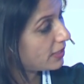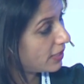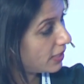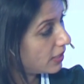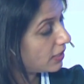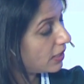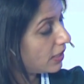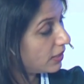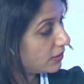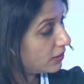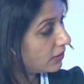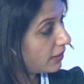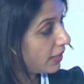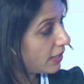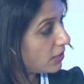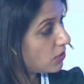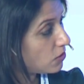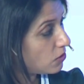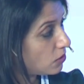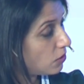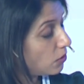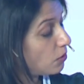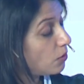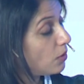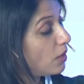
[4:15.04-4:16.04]
at other end.
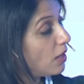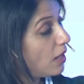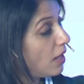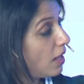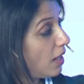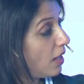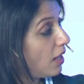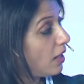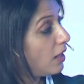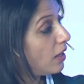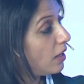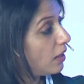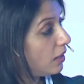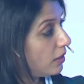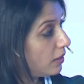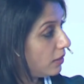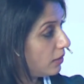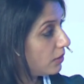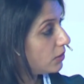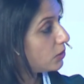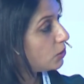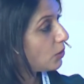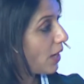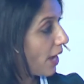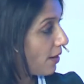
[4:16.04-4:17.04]
So,
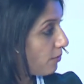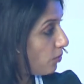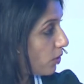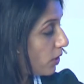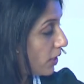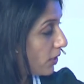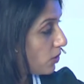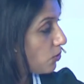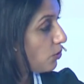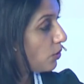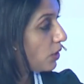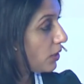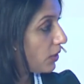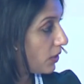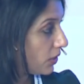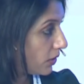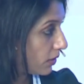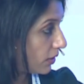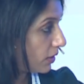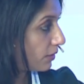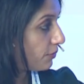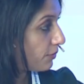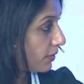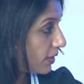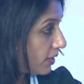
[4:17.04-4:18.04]
so I wanted to
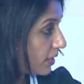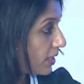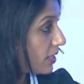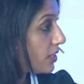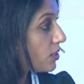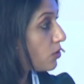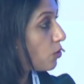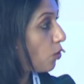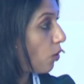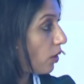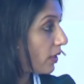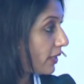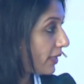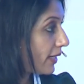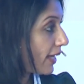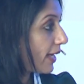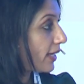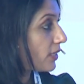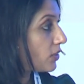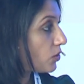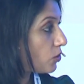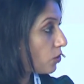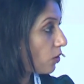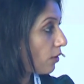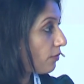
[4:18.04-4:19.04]
hear, with these
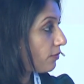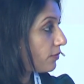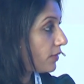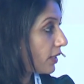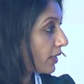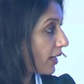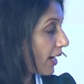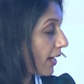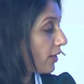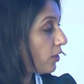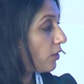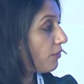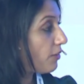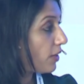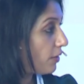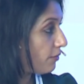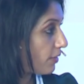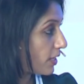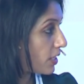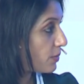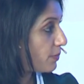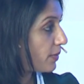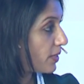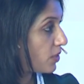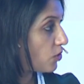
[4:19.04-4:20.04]
contexts of the kind of
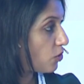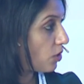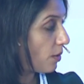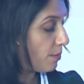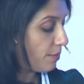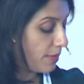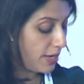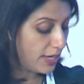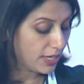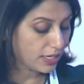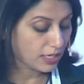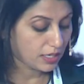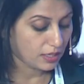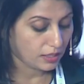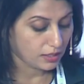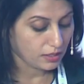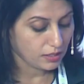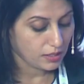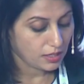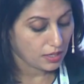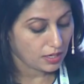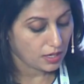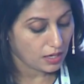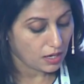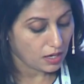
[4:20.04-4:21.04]
investments you're making,
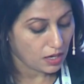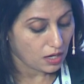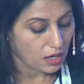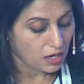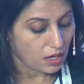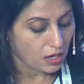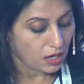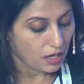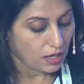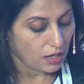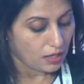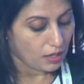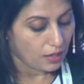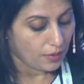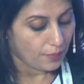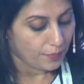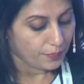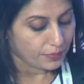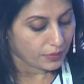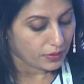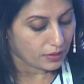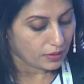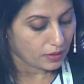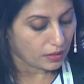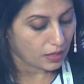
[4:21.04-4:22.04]

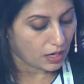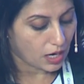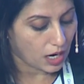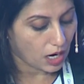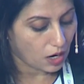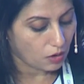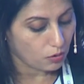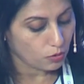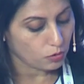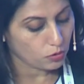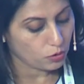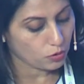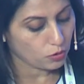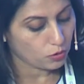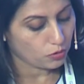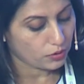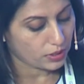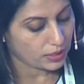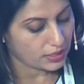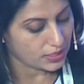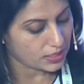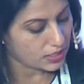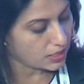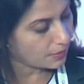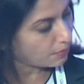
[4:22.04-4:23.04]
how do you
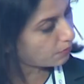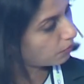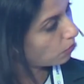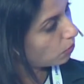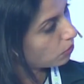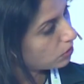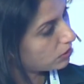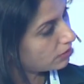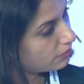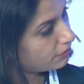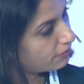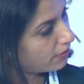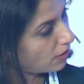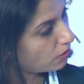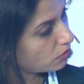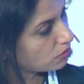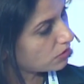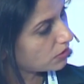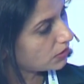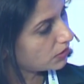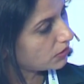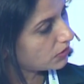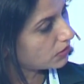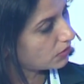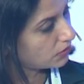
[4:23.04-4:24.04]
really support the
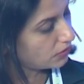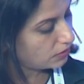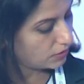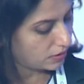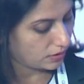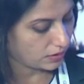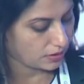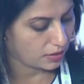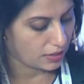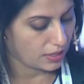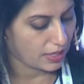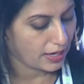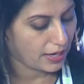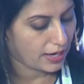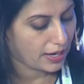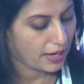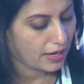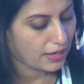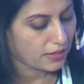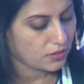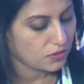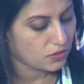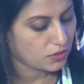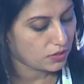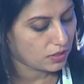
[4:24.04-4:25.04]
founders?
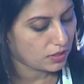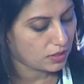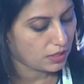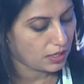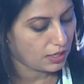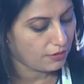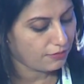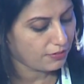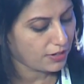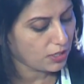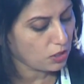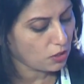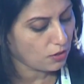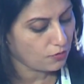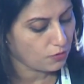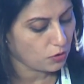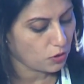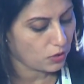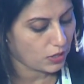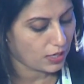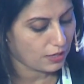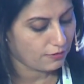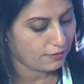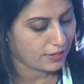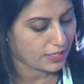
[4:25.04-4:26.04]
And if any of your
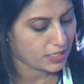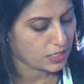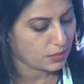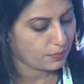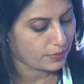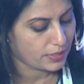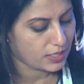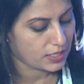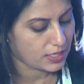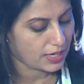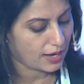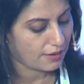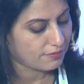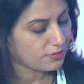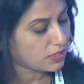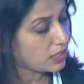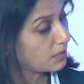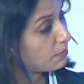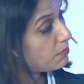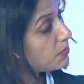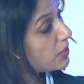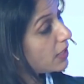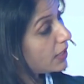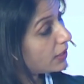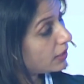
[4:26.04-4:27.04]
investments have
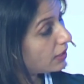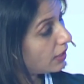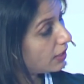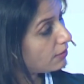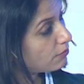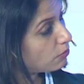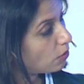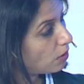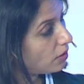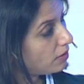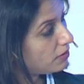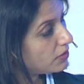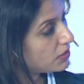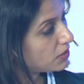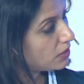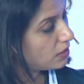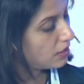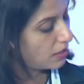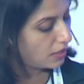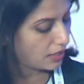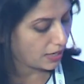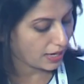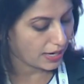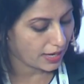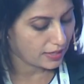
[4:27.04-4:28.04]
deep tech involved,
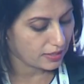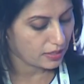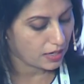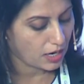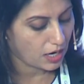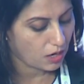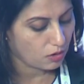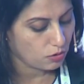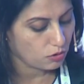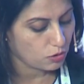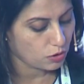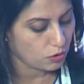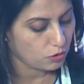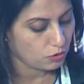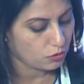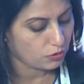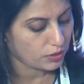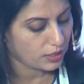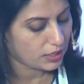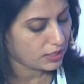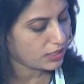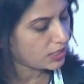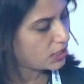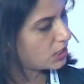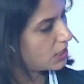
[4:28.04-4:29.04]
and how do you
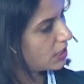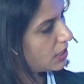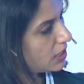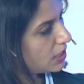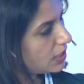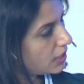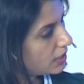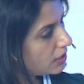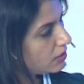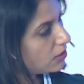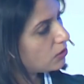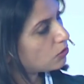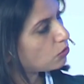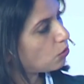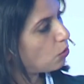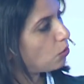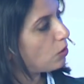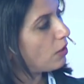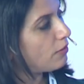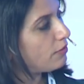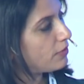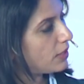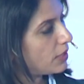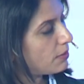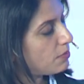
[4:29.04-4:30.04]
really see the role
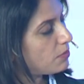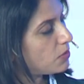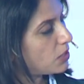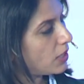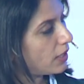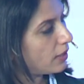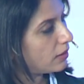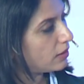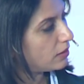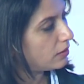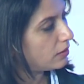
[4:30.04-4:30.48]
of deep tech